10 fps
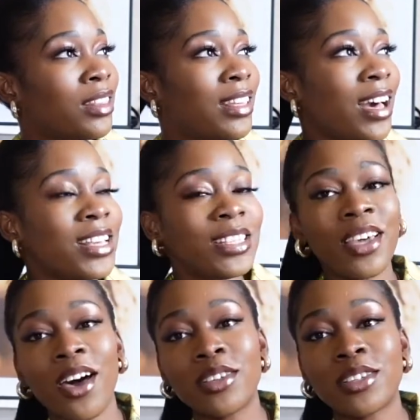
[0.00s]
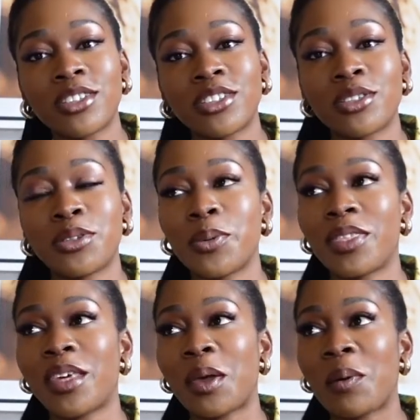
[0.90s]
guys and girls could just do a
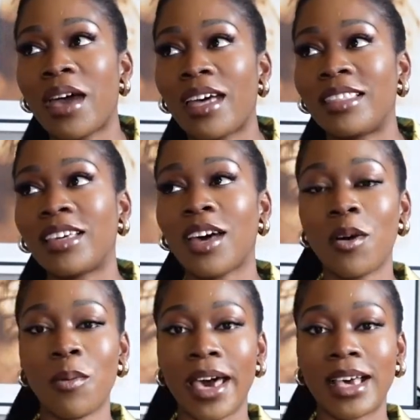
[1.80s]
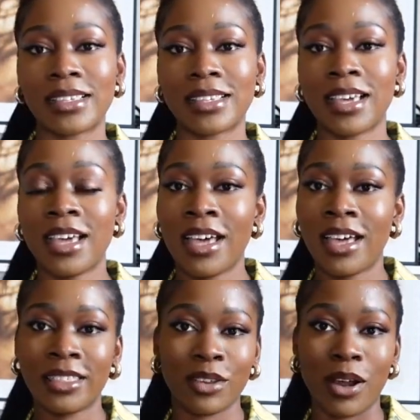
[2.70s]
thing where the girl wears
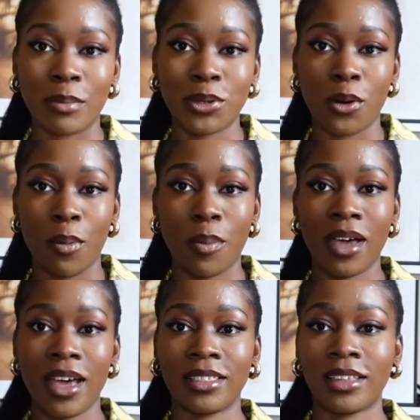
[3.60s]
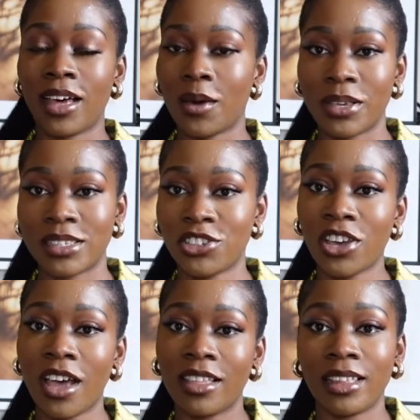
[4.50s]
the wrap top and the guy wears the
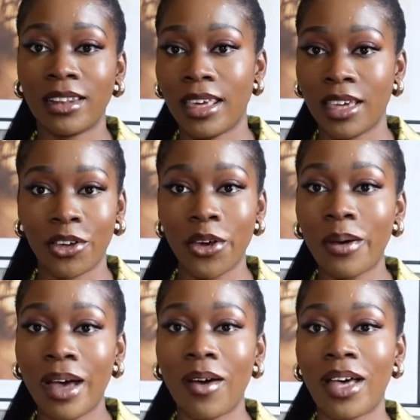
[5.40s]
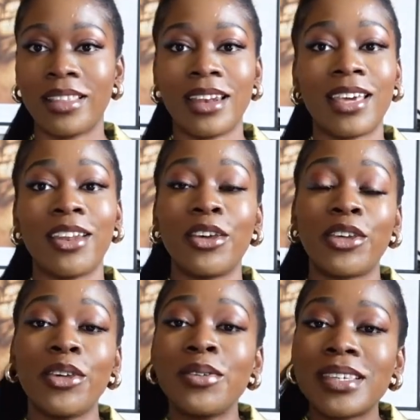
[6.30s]
shirt, and then they can go out and then they can look
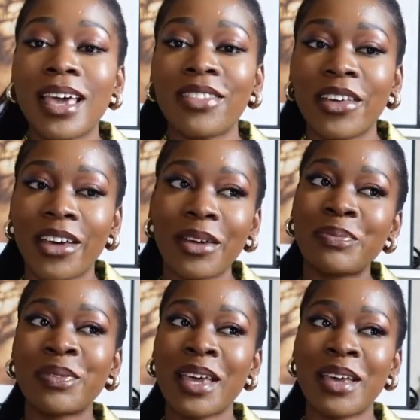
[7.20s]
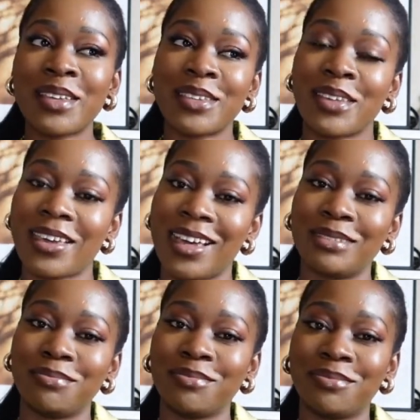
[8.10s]
cute together. So yeah,
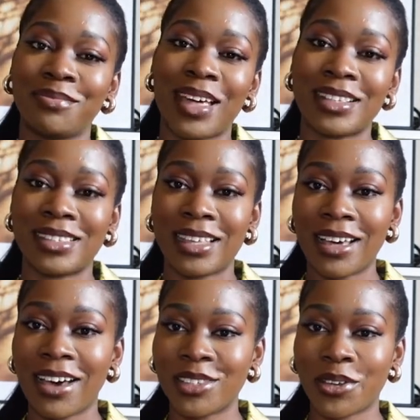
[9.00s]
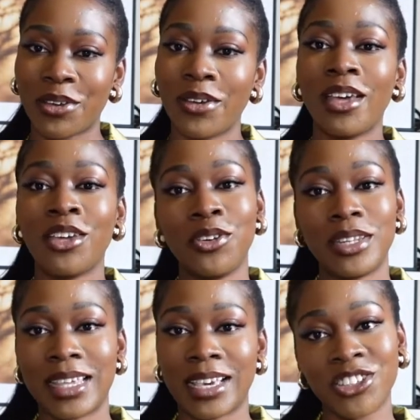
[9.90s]
that's the Kaito
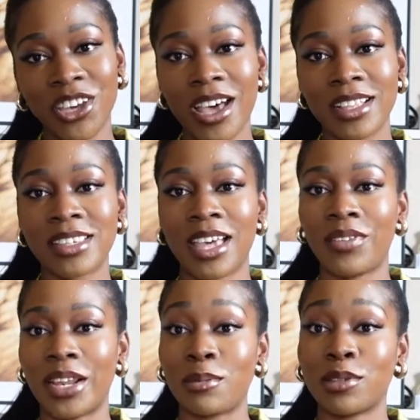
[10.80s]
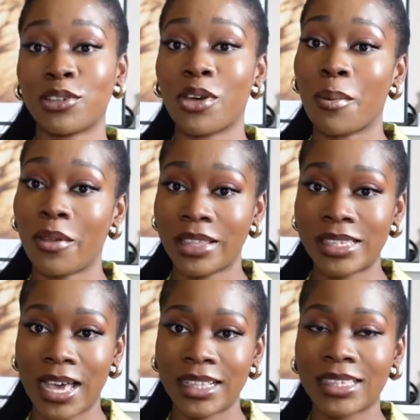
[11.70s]
unisex shirt, available to shop on the
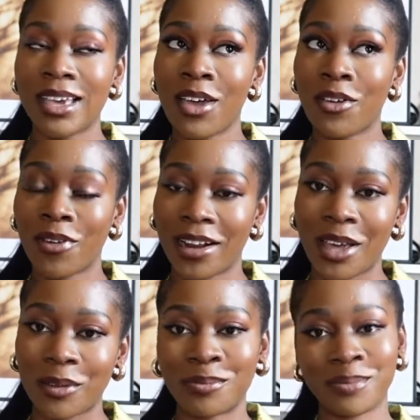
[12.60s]
site right now.